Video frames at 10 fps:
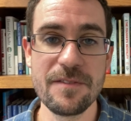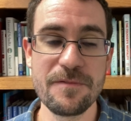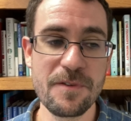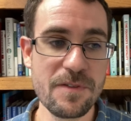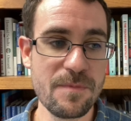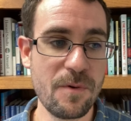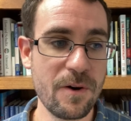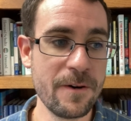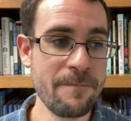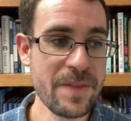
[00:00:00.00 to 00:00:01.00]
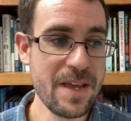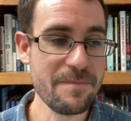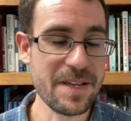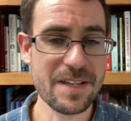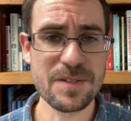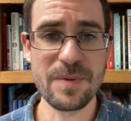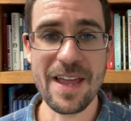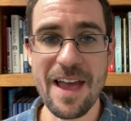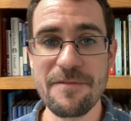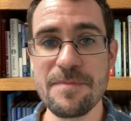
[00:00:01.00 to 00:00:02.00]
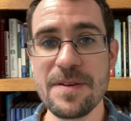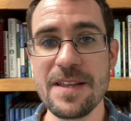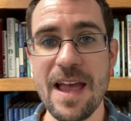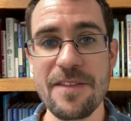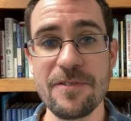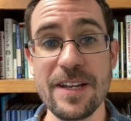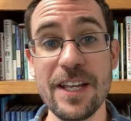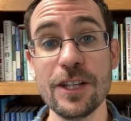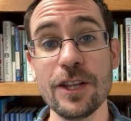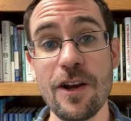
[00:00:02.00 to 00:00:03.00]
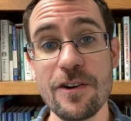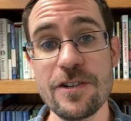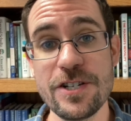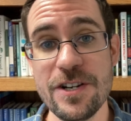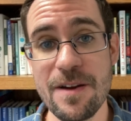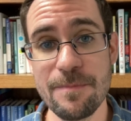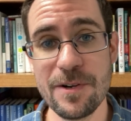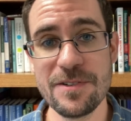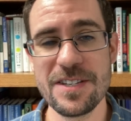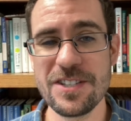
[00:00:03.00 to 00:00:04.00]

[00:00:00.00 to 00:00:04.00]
And furthermore, because we haven't been gathering in large numbers,